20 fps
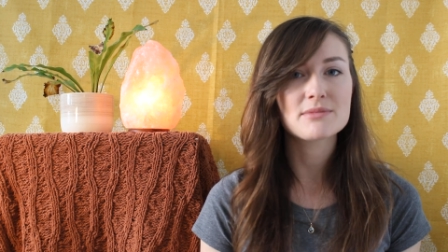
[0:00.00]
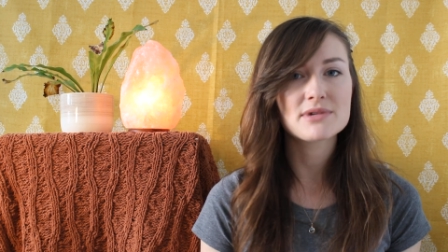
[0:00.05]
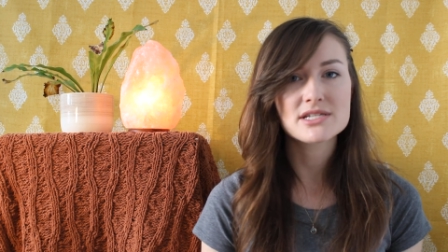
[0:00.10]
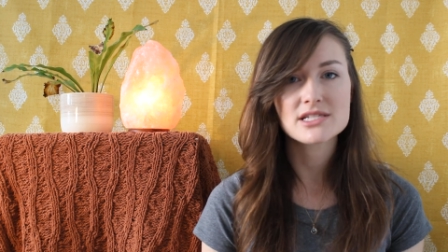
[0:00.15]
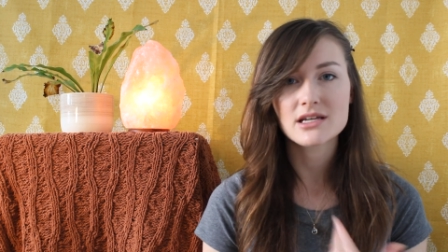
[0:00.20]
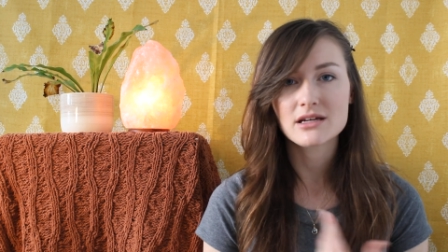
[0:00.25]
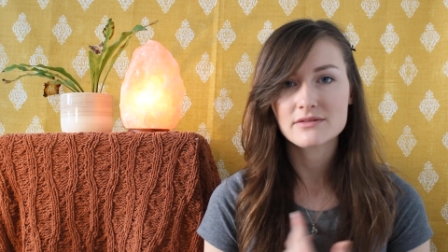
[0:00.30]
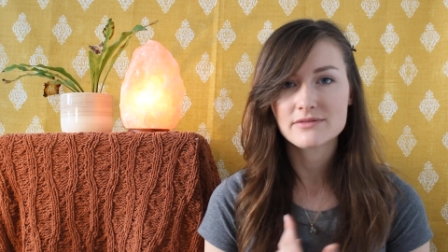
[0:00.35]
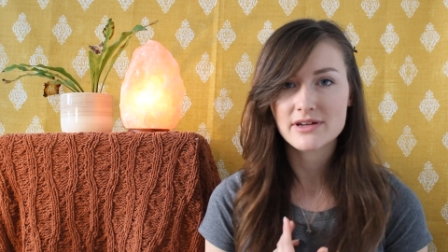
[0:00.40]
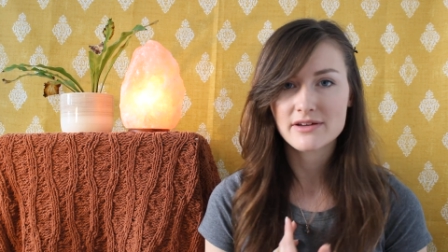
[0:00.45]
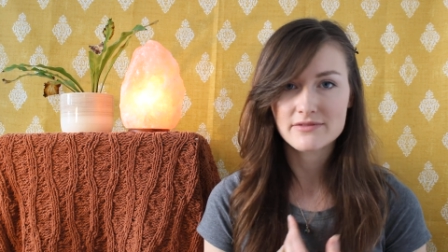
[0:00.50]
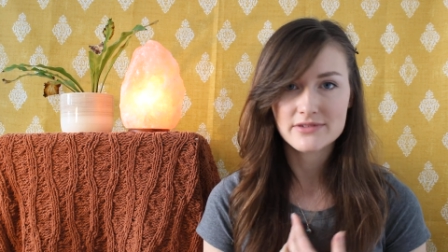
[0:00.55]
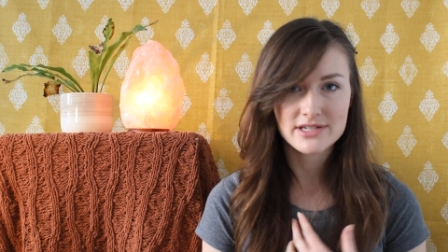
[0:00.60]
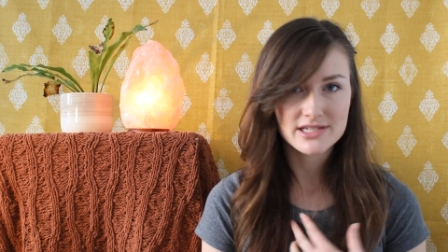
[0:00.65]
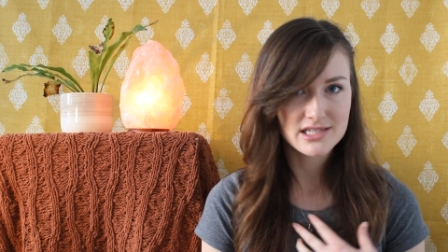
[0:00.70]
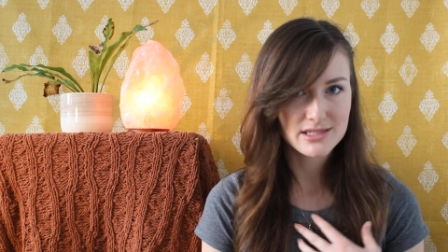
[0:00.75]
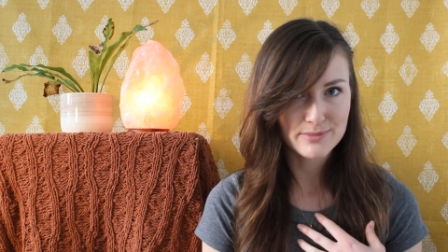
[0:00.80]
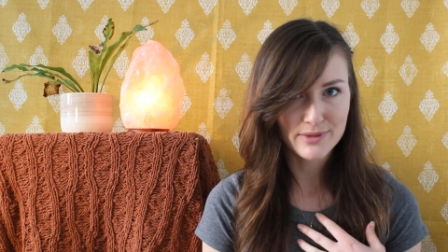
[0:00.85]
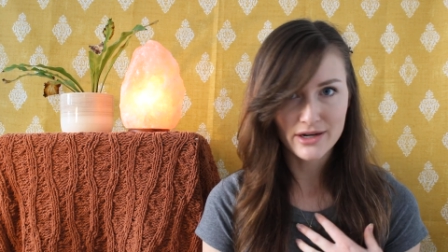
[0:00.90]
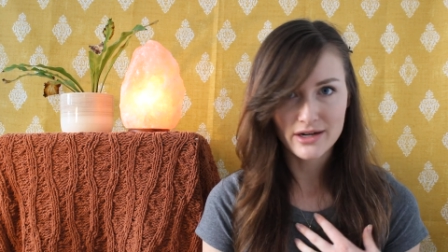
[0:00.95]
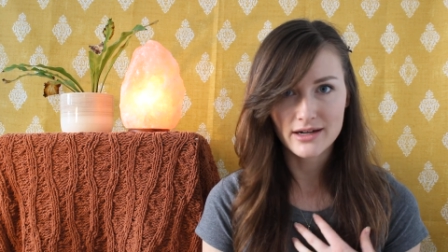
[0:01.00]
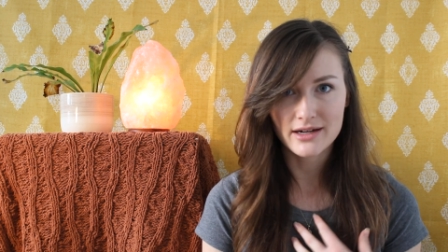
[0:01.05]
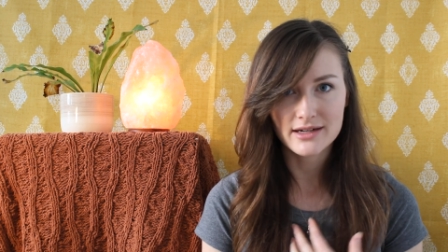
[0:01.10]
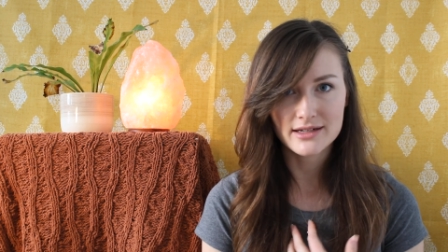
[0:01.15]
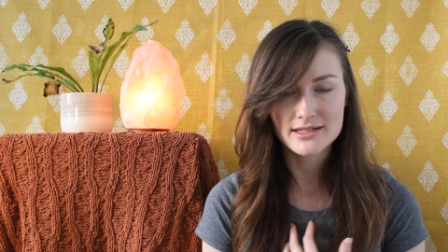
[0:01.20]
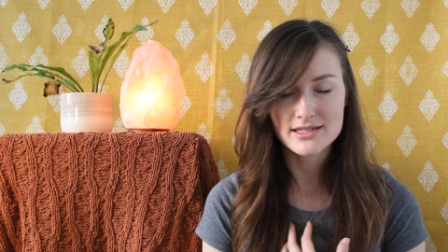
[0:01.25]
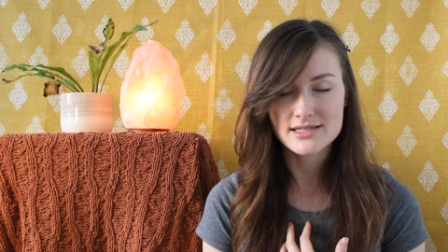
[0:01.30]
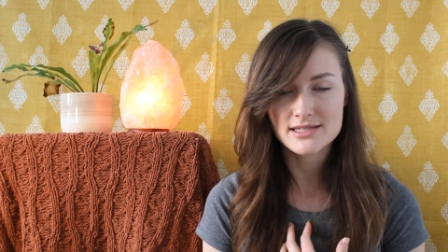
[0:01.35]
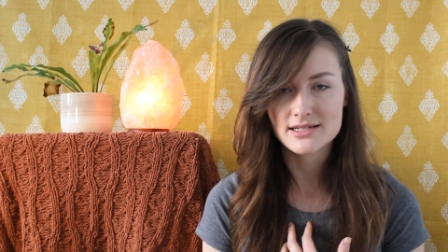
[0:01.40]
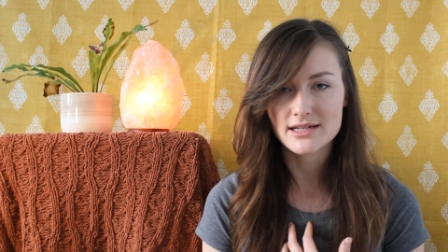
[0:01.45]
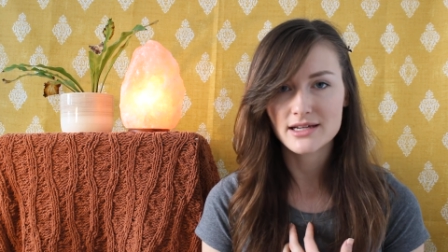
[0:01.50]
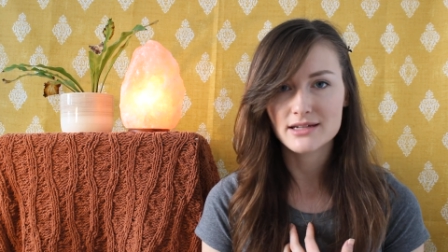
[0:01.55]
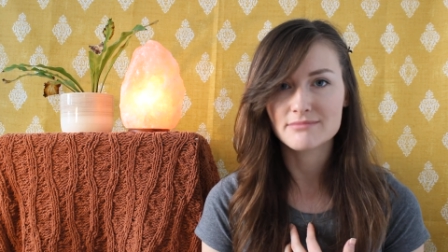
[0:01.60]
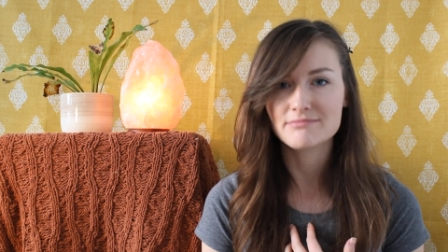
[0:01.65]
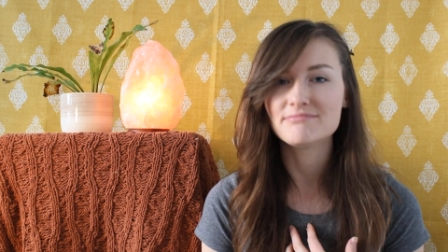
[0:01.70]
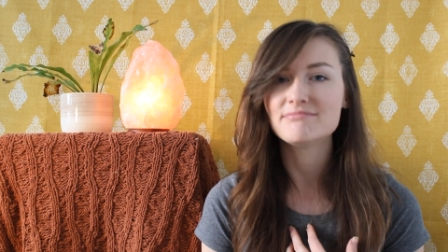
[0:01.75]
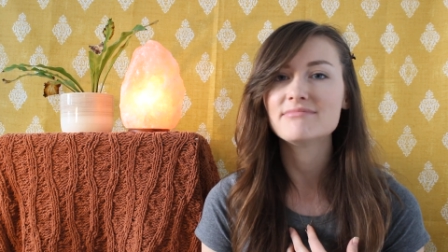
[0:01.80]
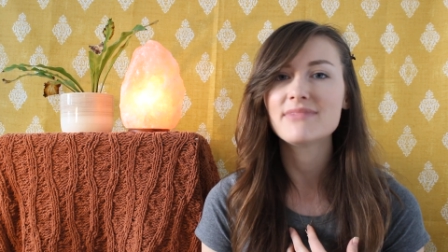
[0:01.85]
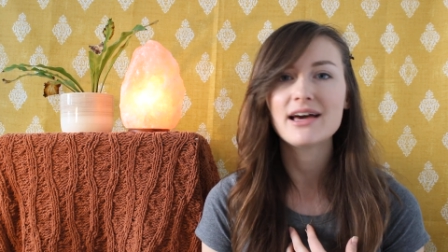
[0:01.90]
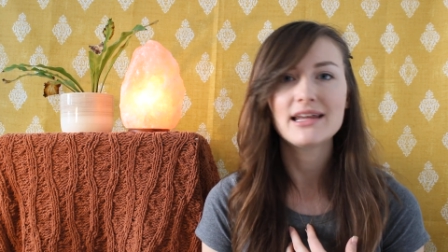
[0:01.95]
myself have experienced it
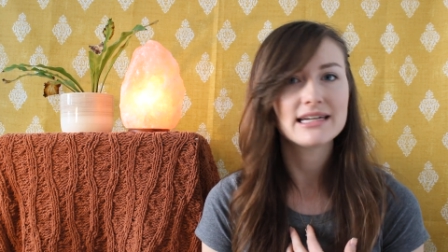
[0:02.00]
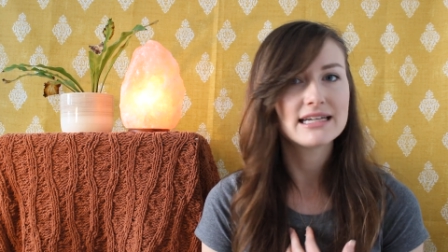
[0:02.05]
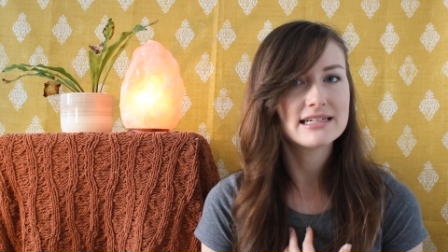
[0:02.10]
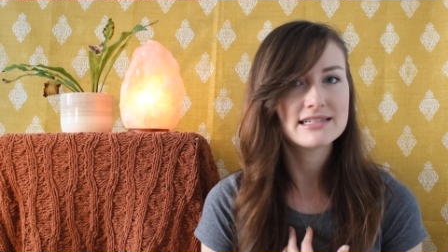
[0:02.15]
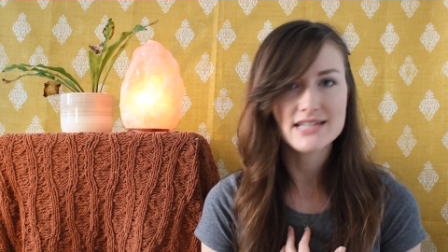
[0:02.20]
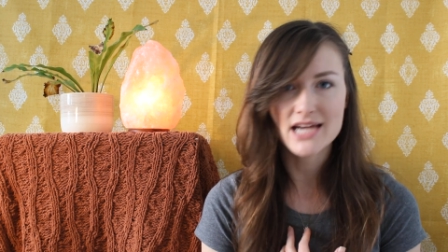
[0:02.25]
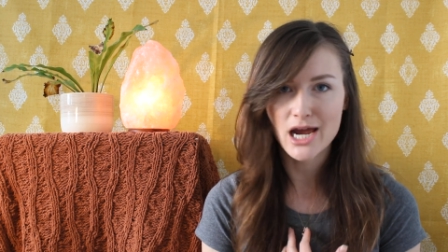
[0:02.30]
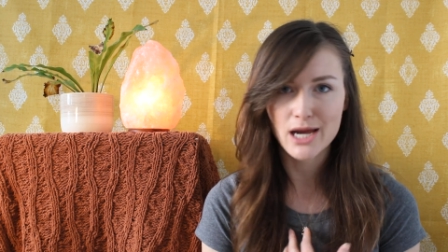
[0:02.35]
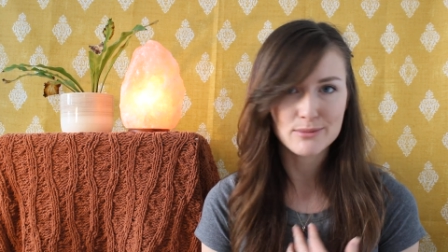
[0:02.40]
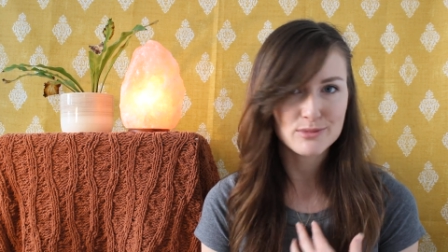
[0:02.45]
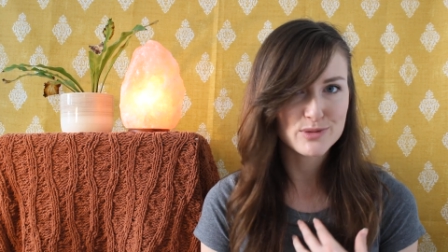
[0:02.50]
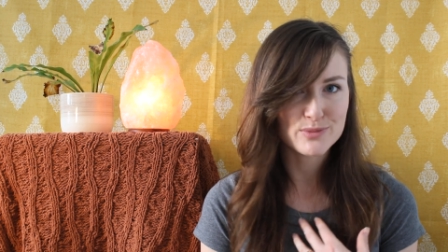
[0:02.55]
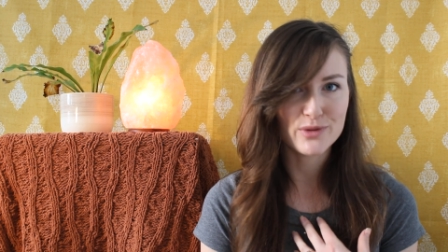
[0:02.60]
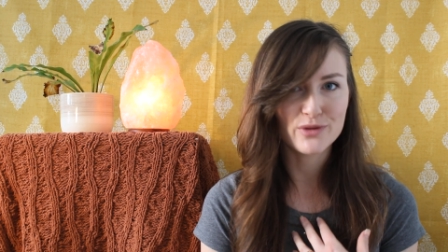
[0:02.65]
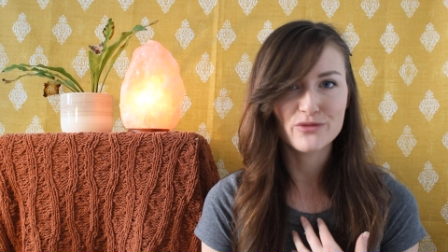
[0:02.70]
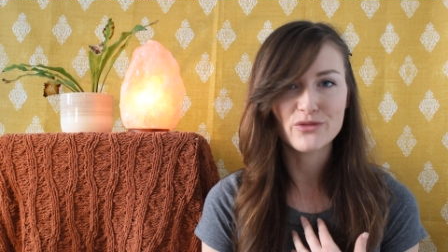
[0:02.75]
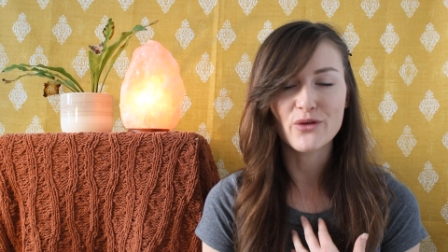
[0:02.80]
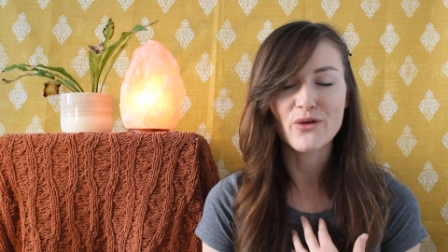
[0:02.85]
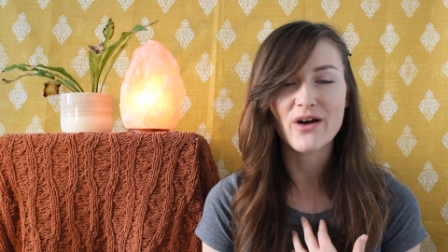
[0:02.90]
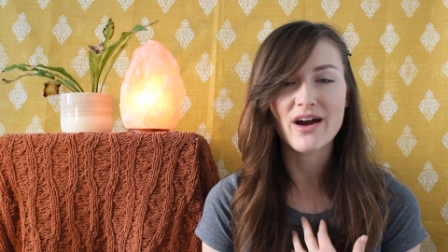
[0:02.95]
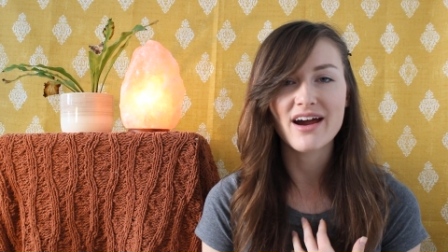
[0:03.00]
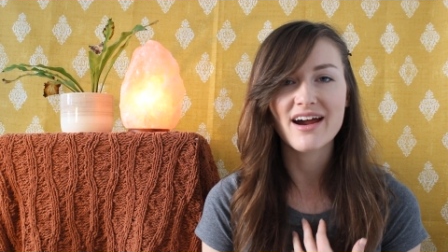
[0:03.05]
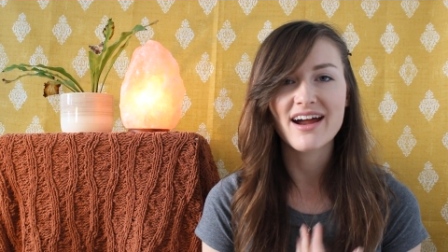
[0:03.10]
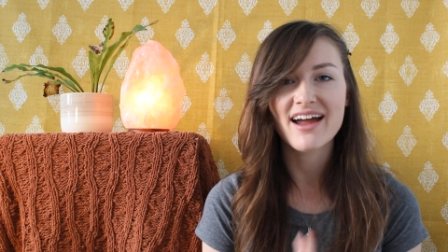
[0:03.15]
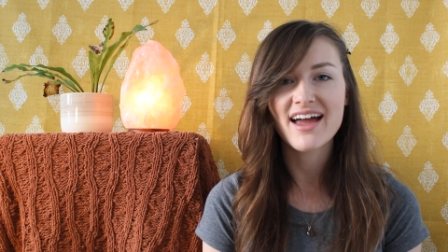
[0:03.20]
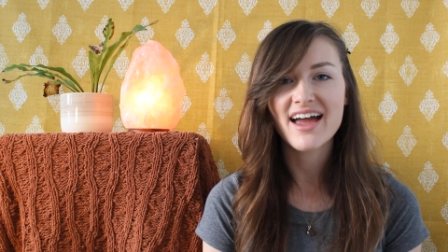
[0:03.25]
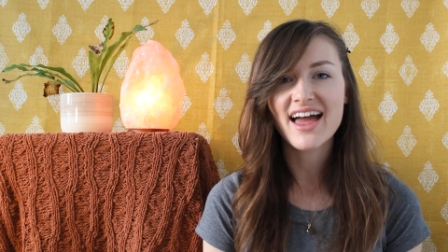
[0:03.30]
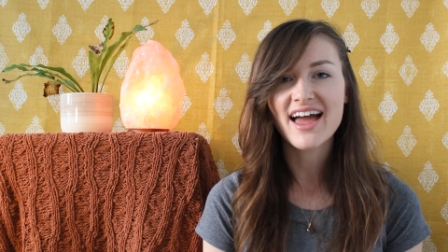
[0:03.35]
many times before.